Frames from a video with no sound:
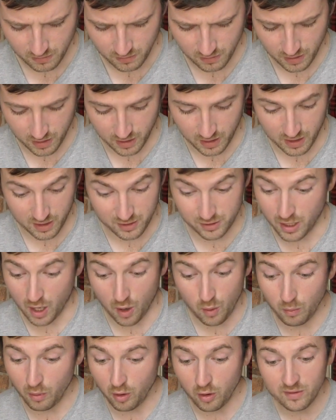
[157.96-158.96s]

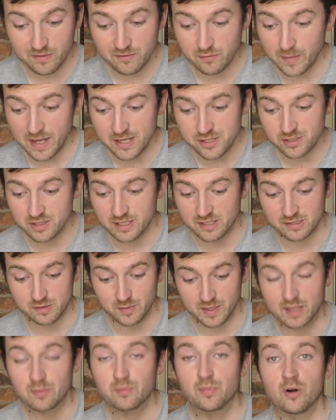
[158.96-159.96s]
No more information needs to
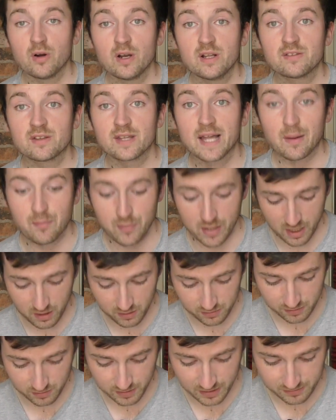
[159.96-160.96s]
be input into that
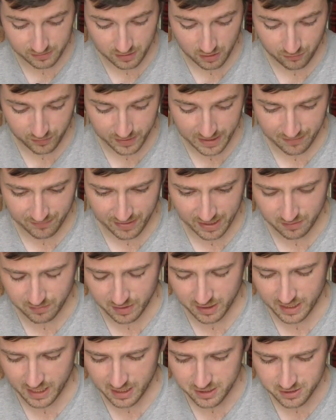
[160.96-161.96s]
part, so let's go for get
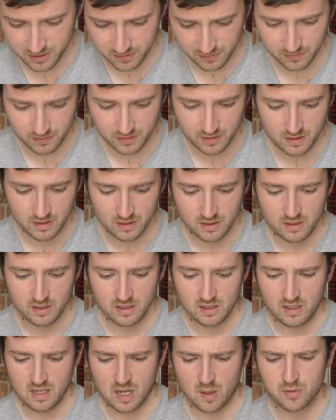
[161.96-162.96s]
recommendations.
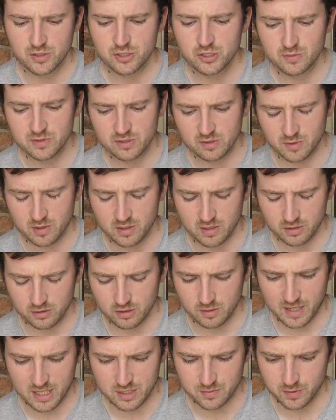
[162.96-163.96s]
I presume it's going
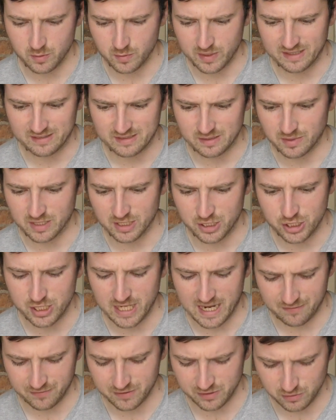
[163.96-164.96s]
to match me up with a similar
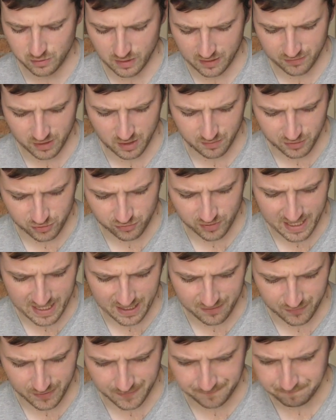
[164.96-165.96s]
shaft as to what I've got in my
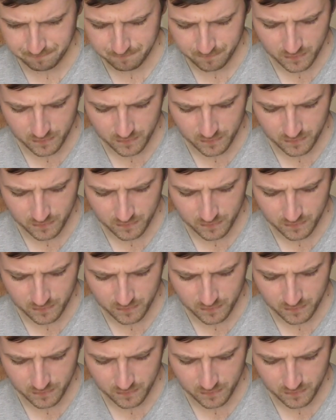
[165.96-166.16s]
driver.